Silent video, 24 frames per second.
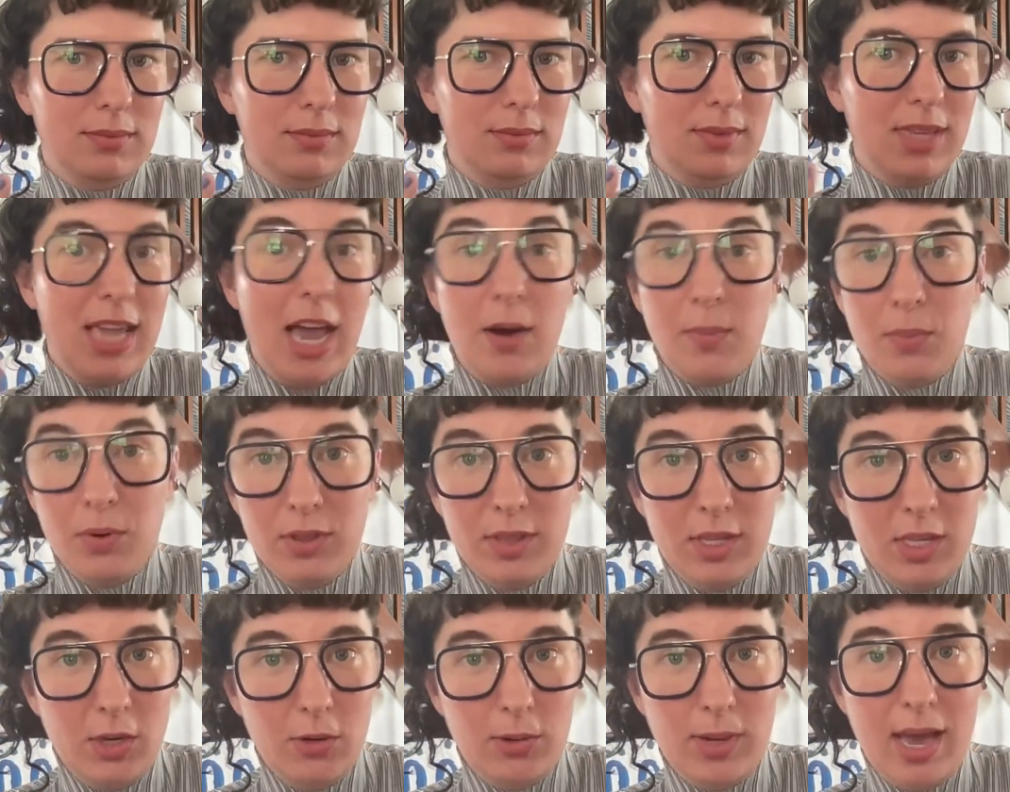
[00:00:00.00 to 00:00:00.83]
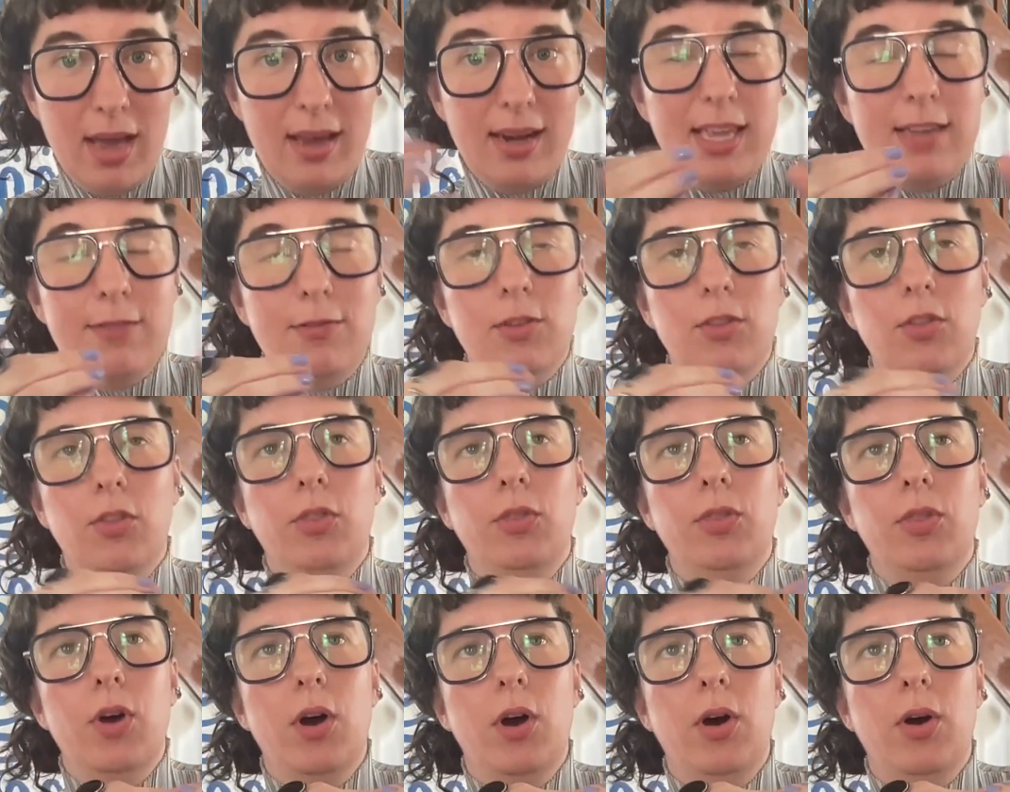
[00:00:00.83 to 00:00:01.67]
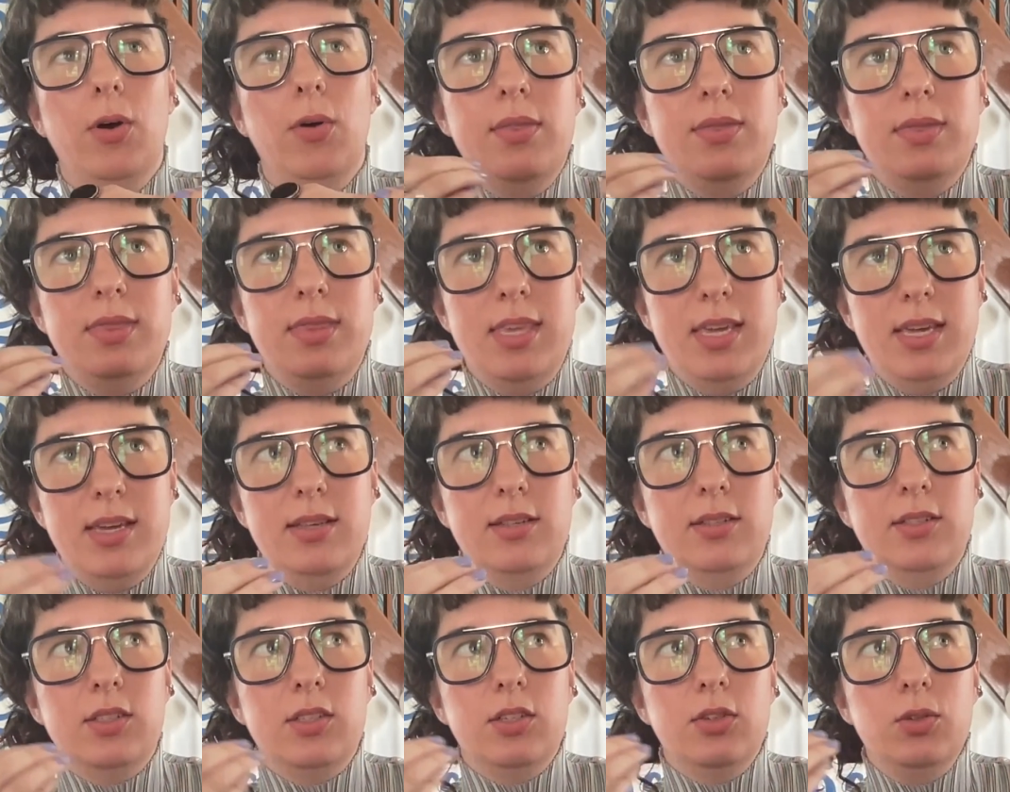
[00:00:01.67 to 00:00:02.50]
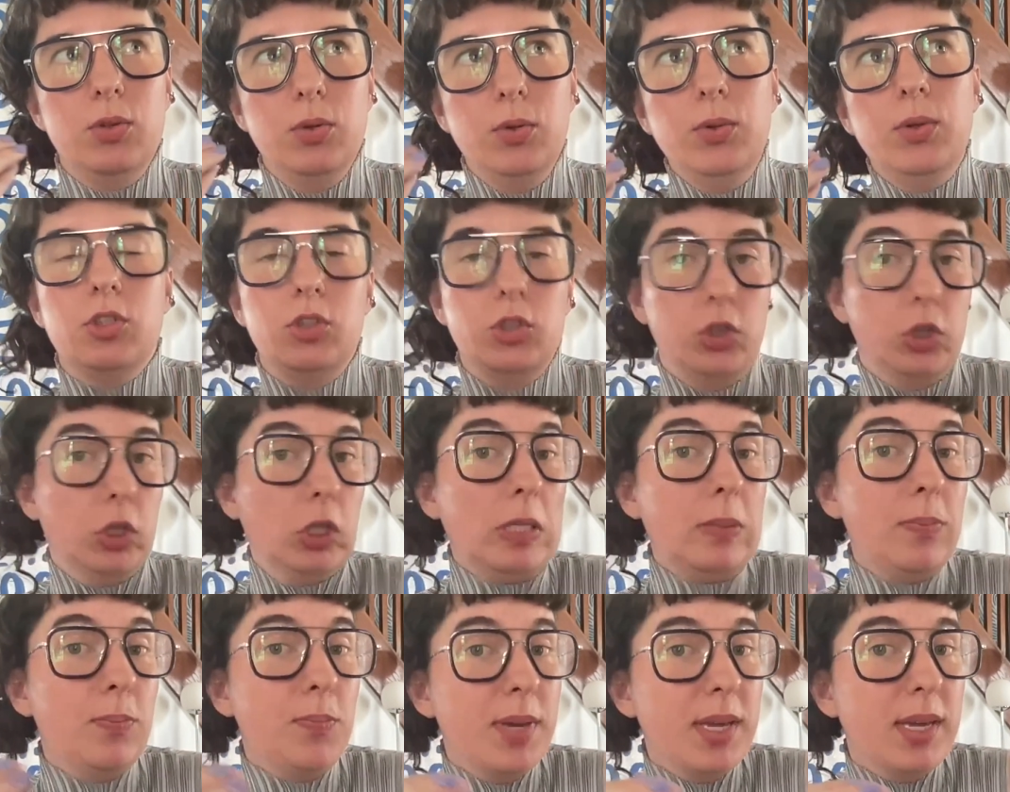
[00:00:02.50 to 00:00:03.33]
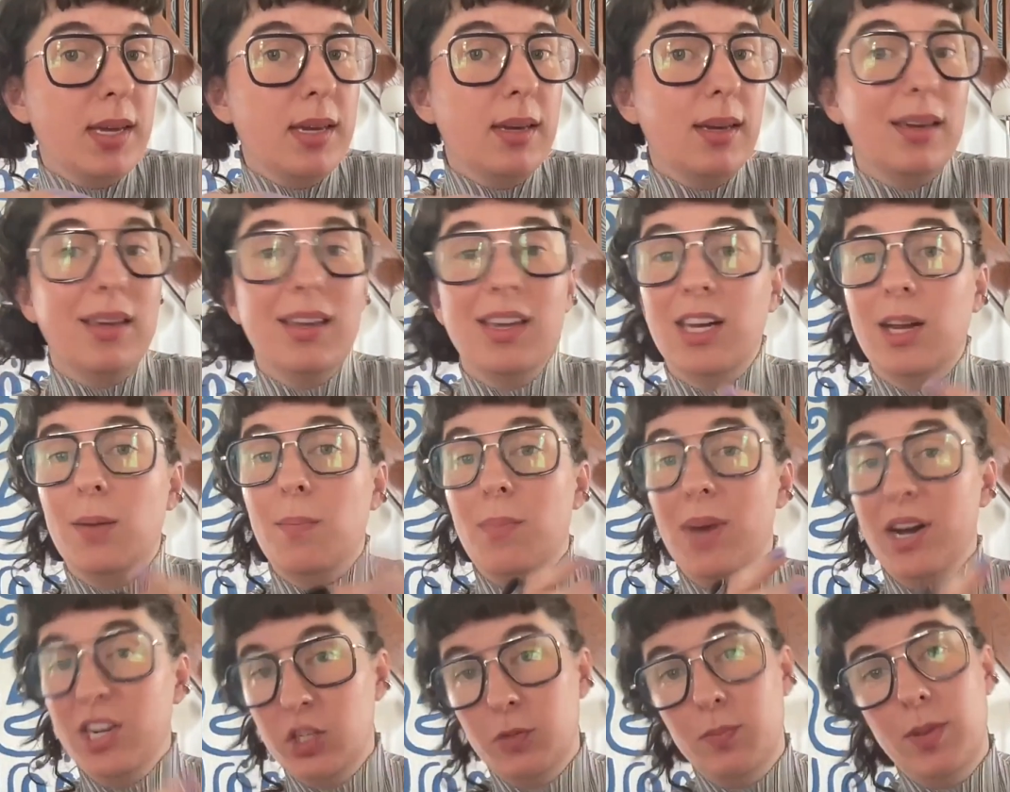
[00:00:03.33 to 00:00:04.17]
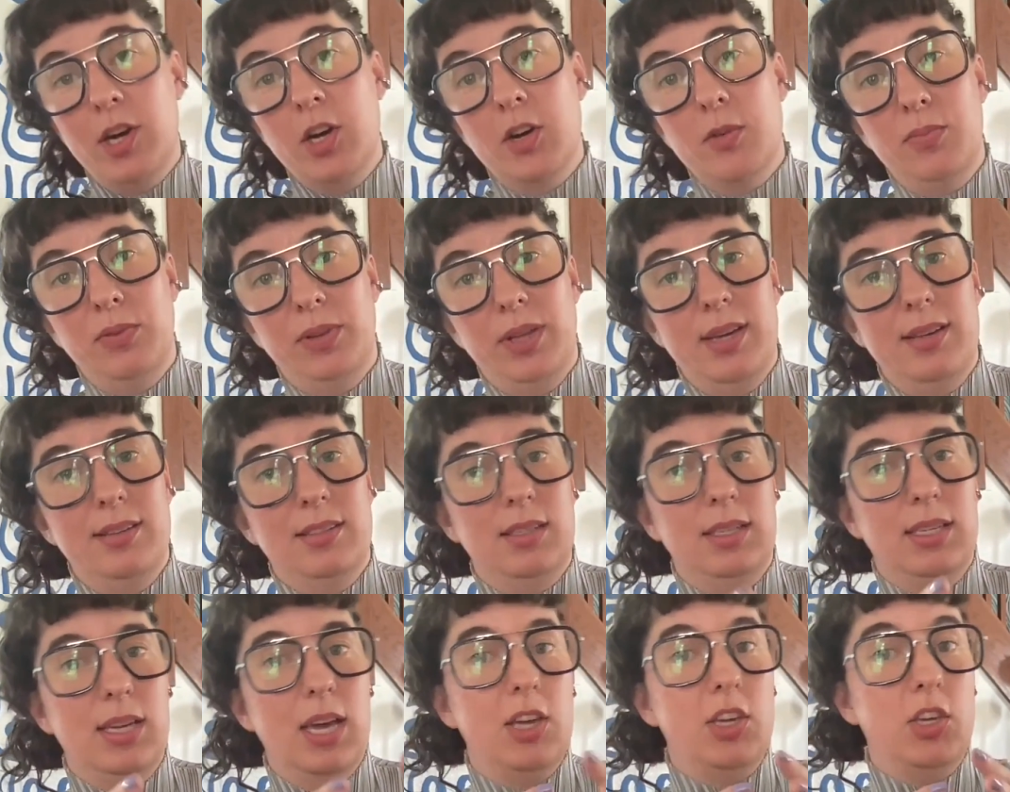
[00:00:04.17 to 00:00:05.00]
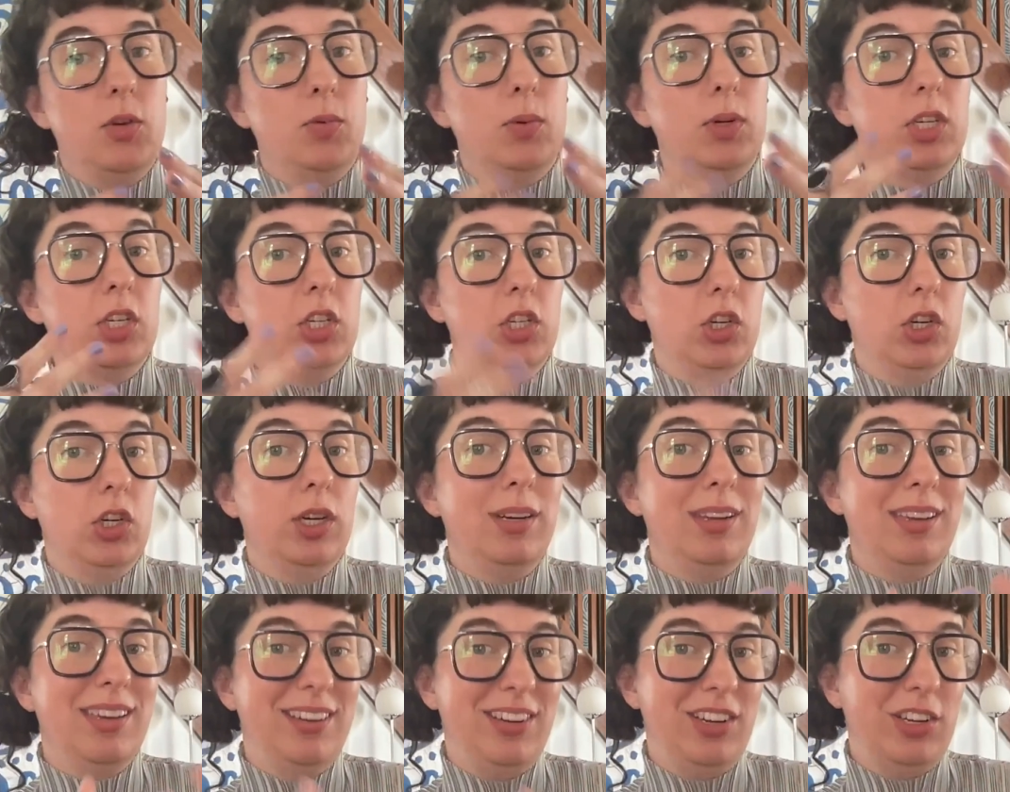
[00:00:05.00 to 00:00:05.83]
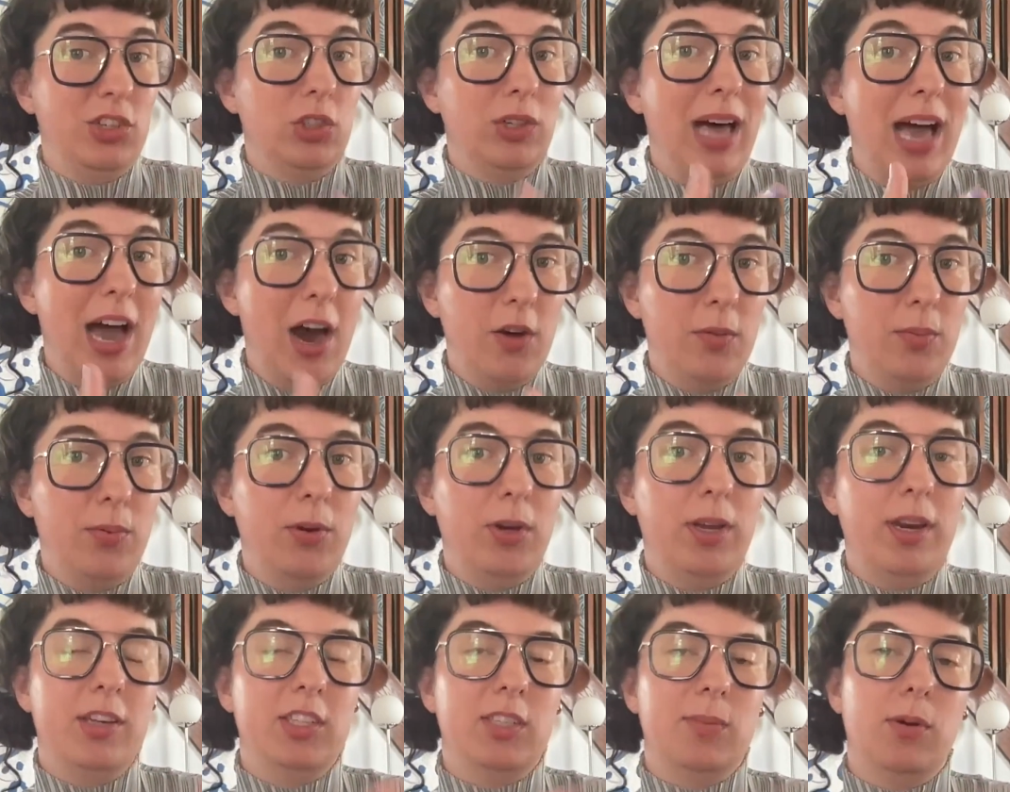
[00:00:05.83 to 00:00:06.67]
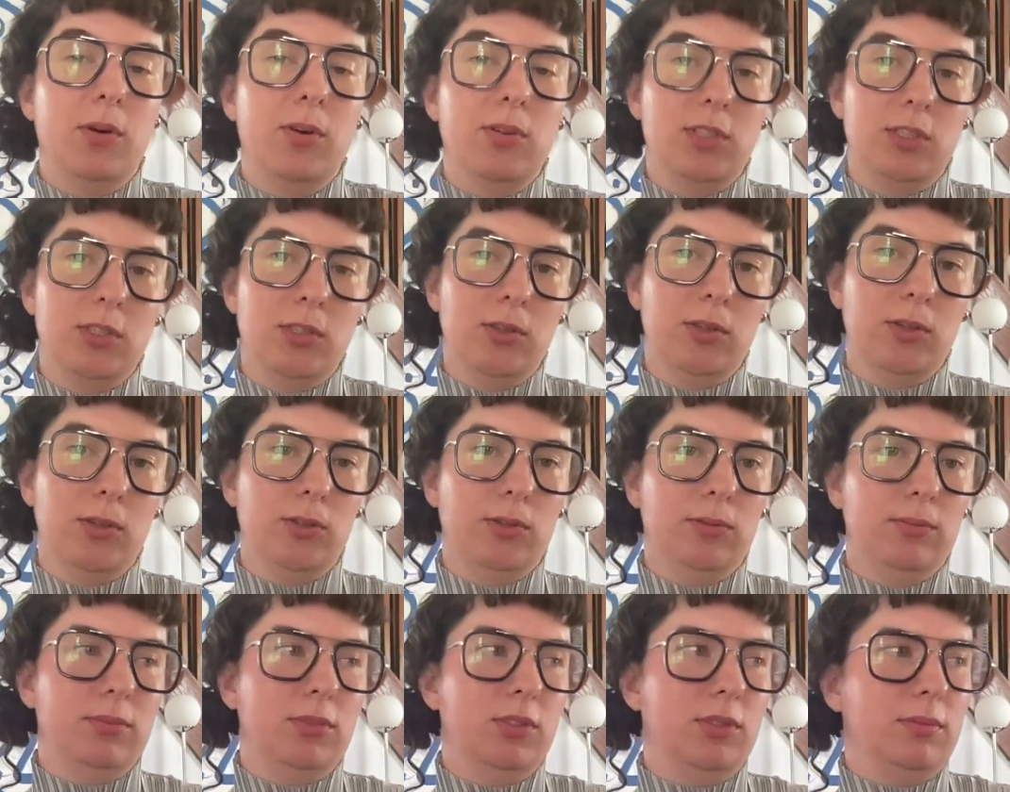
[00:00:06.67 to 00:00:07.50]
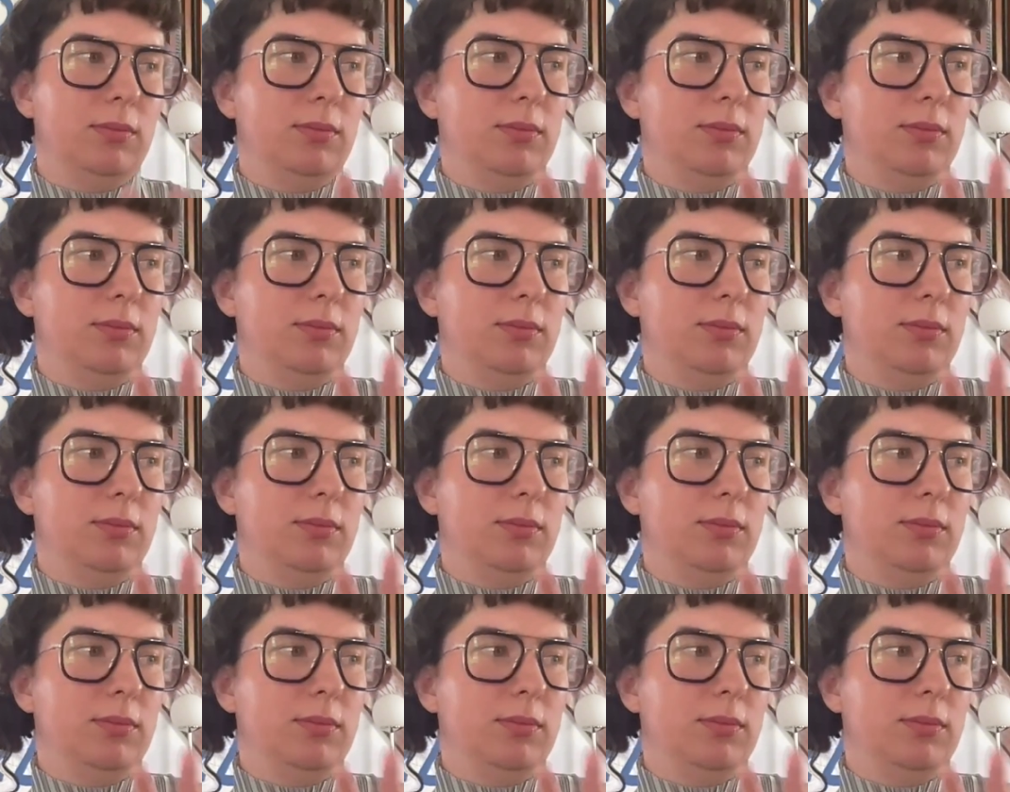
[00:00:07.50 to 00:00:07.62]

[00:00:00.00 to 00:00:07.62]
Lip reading: the output that you get, even though these tools should be in a much better place to get you a good initial output as opposed to